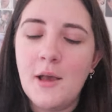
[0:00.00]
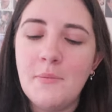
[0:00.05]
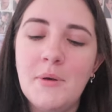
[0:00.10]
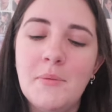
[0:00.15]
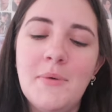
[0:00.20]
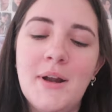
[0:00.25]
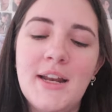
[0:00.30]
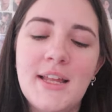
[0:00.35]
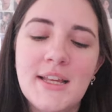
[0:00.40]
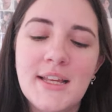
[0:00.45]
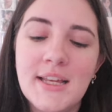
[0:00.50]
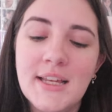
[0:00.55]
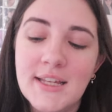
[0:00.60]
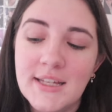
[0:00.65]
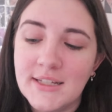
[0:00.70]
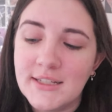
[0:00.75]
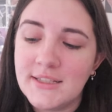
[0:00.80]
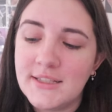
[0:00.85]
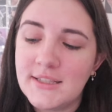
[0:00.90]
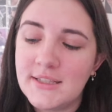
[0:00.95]
But money
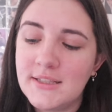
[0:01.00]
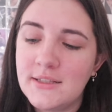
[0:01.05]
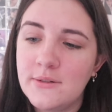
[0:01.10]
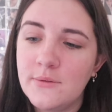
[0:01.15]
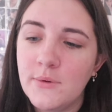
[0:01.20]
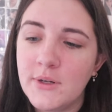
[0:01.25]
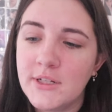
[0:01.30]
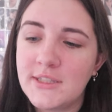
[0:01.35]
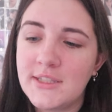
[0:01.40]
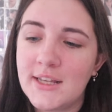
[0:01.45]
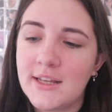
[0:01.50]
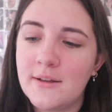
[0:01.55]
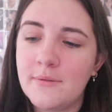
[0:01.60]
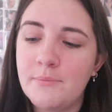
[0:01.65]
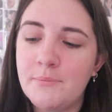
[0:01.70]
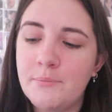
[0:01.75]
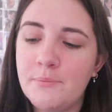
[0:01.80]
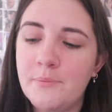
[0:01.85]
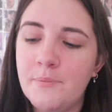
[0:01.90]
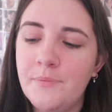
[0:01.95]
is what's like,
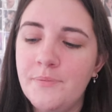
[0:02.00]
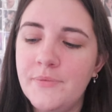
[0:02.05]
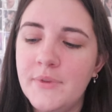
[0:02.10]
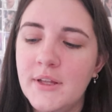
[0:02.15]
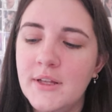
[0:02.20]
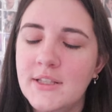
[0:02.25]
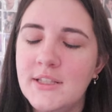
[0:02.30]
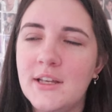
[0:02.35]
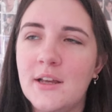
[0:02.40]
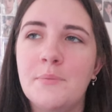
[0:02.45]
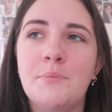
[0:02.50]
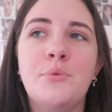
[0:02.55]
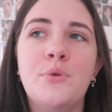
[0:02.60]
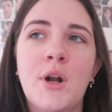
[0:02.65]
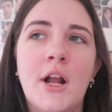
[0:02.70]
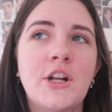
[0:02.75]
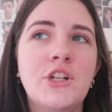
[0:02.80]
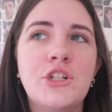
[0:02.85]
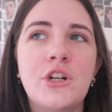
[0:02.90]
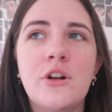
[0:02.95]
it's like a
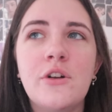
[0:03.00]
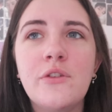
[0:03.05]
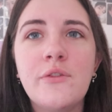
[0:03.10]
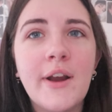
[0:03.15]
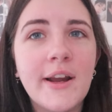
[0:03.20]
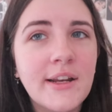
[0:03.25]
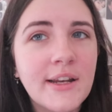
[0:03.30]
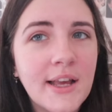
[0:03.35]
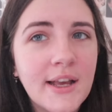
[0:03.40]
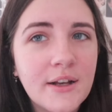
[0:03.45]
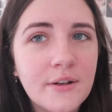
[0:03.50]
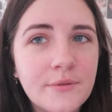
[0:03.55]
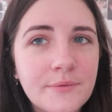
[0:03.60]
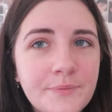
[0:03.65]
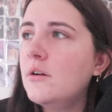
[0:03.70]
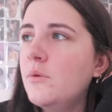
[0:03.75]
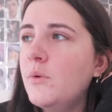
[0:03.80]
pressure right now.